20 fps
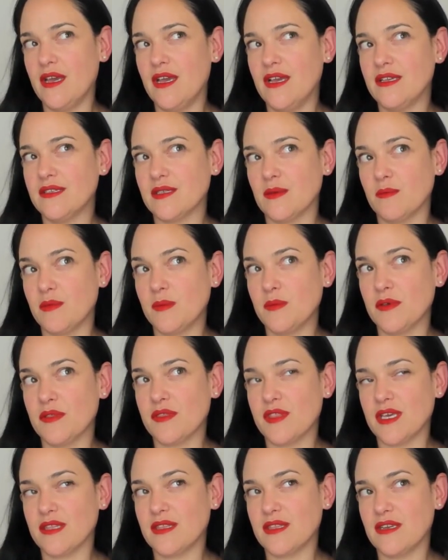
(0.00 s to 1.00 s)
some people
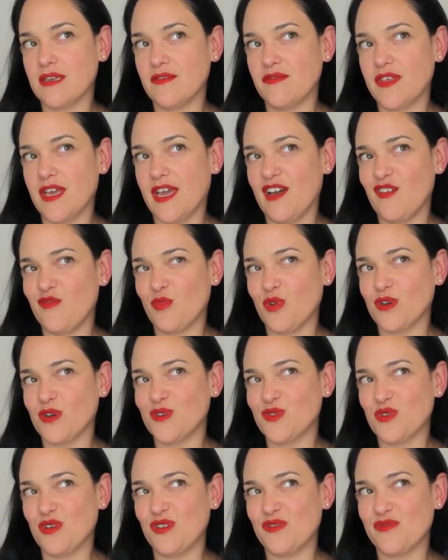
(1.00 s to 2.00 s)
think that if they have more
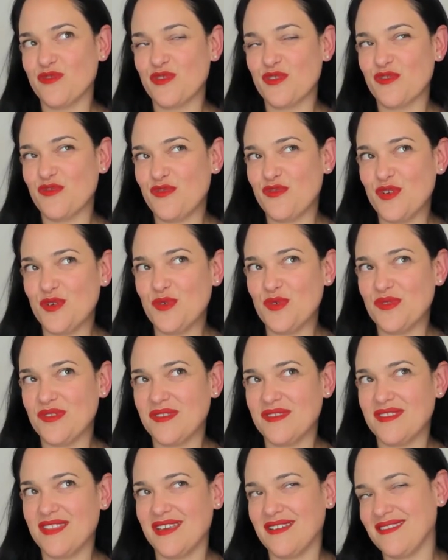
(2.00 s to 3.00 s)
control over their food,
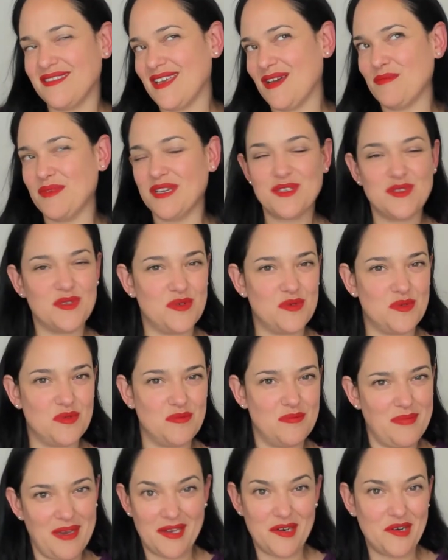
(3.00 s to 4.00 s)
that makes you
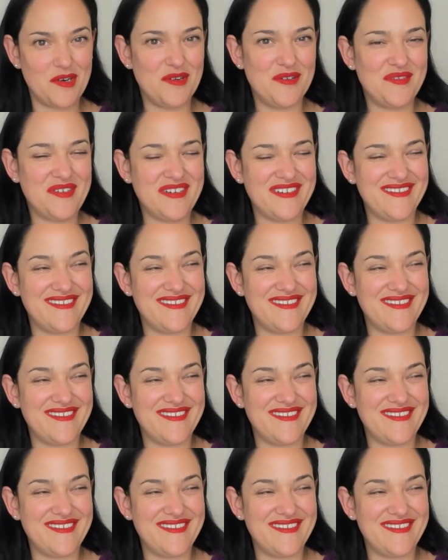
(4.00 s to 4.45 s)
better.